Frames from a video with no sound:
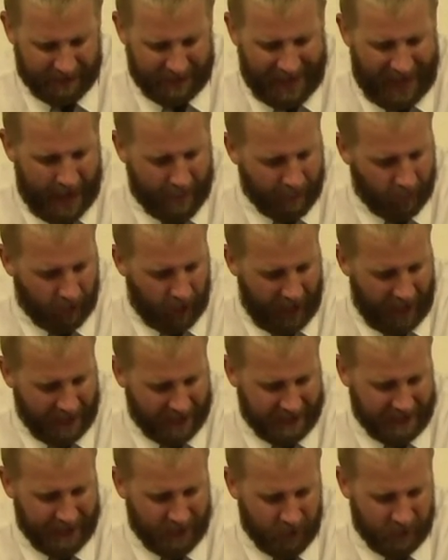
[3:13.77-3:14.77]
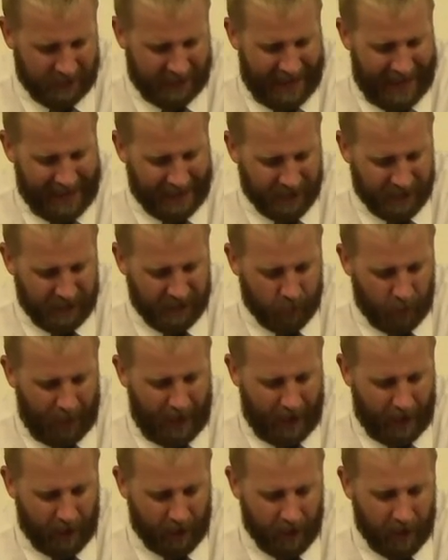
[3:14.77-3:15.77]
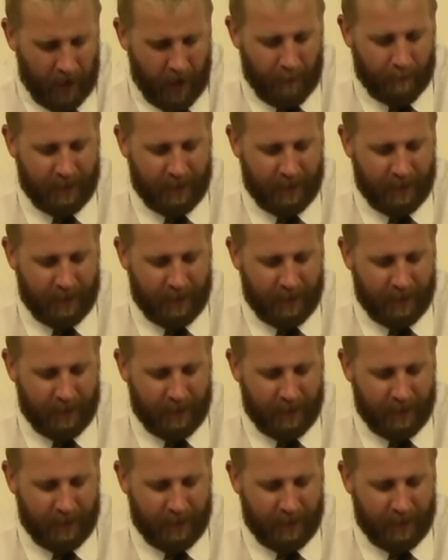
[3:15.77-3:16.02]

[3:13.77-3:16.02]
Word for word: the Amorites in whose land ye dwell,